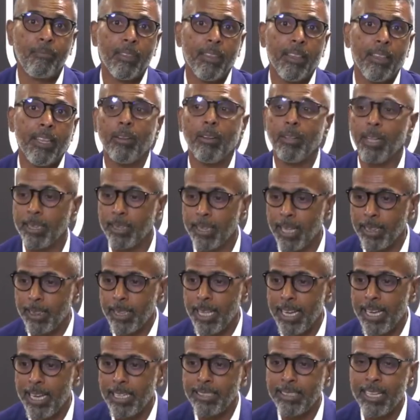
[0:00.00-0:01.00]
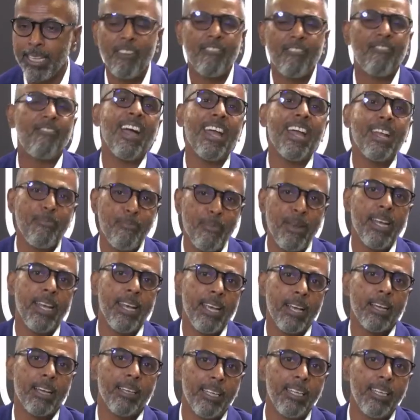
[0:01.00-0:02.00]
Now the third thing is find
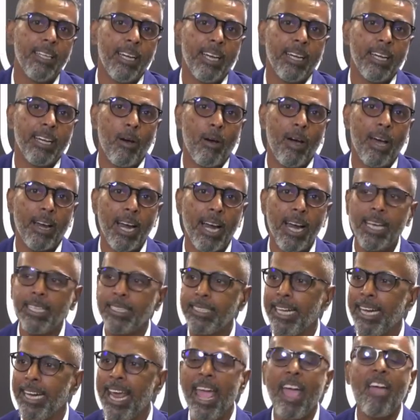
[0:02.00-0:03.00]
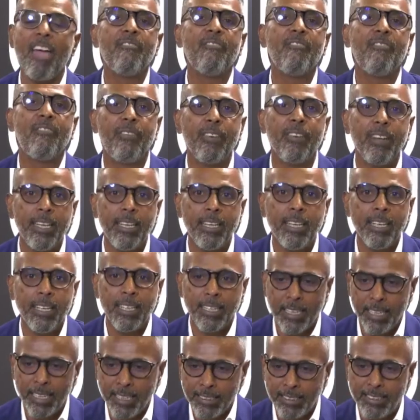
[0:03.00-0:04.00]
meaning. Now I realize that every
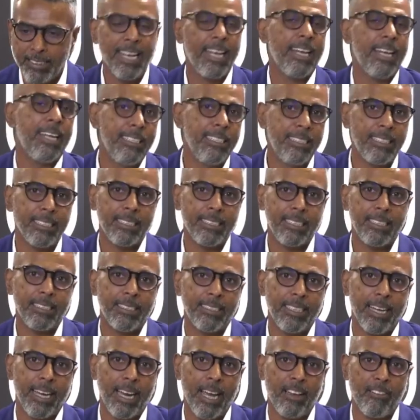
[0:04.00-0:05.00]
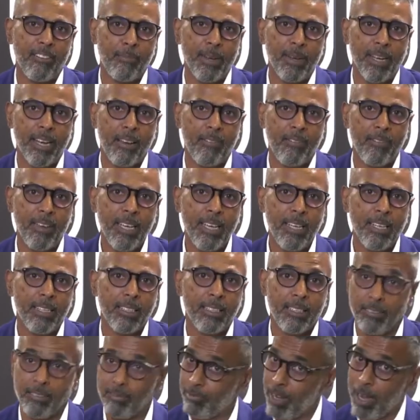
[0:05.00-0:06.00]
challenges that I've been having,
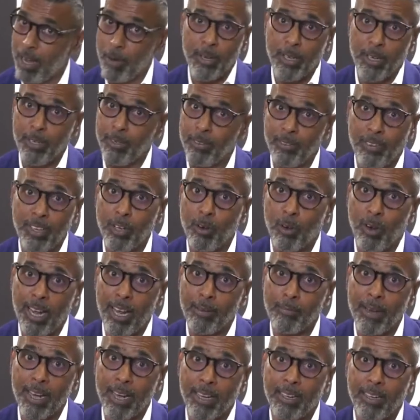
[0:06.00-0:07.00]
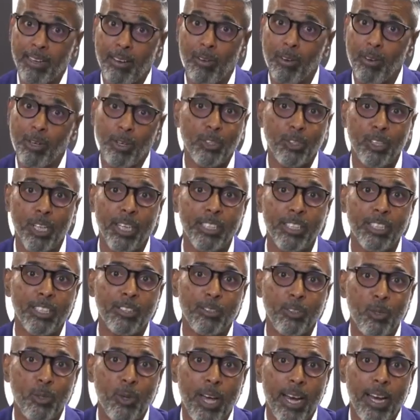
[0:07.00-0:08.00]
recollect back all your challenges
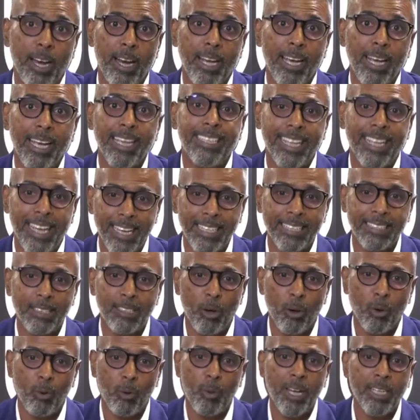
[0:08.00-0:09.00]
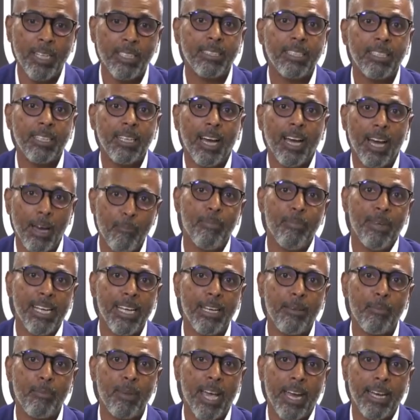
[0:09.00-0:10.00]
you had, there's always a
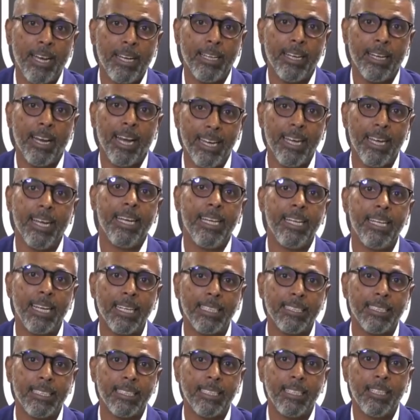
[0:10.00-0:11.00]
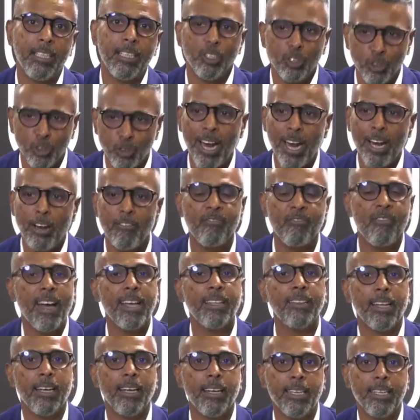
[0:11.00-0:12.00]
meaning behind it, a learning lesson. Try to
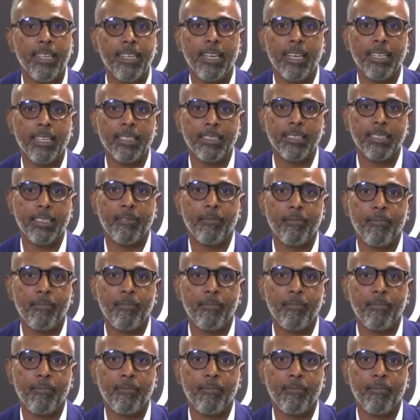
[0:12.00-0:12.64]
find the learning lesson.